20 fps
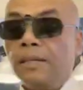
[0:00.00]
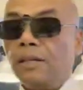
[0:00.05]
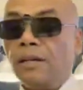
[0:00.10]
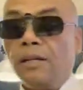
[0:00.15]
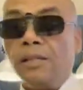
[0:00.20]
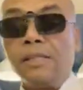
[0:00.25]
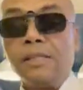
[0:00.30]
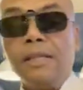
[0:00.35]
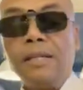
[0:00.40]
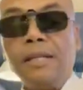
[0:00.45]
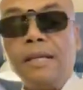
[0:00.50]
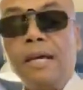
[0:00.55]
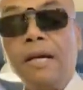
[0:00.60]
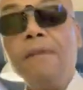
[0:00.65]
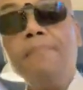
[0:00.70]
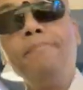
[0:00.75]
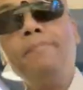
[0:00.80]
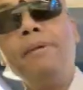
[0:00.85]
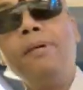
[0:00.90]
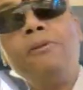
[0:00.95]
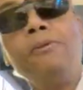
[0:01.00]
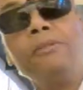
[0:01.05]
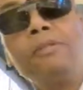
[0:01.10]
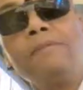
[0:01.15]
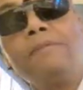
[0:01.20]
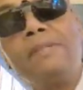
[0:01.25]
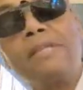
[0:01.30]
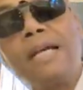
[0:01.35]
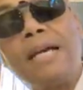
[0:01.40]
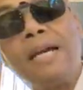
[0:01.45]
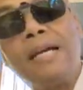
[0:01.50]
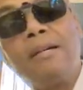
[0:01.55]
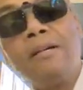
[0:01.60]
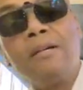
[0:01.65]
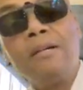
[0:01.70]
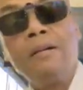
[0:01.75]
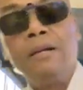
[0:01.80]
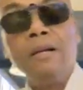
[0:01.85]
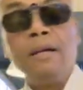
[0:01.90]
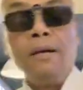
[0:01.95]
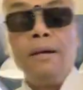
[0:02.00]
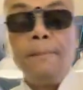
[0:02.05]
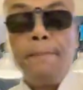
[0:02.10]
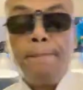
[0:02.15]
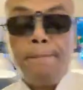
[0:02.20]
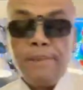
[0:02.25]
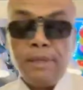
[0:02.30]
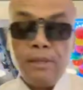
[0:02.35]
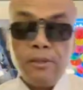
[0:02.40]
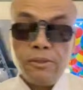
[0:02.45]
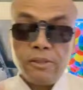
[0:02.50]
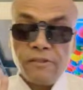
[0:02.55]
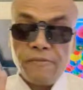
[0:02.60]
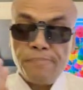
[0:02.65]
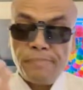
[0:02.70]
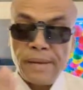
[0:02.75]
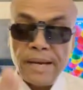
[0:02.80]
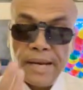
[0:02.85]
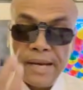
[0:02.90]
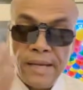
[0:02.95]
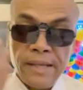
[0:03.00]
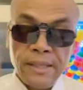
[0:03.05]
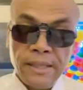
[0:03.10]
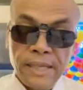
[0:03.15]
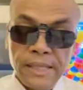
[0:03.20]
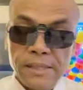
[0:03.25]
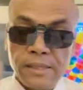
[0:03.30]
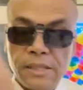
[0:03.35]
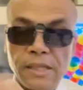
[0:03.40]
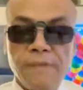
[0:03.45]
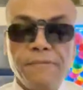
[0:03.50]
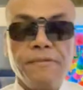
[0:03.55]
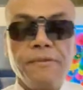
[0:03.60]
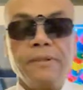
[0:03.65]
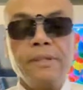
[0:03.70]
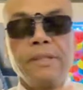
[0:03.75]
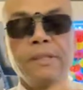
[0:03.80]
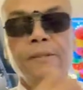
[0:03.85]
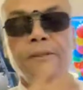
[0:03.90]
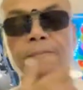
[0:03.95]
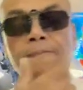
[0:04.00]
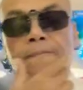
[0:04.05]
Y'all see that? Bills of attainder, bills of pain and suffering.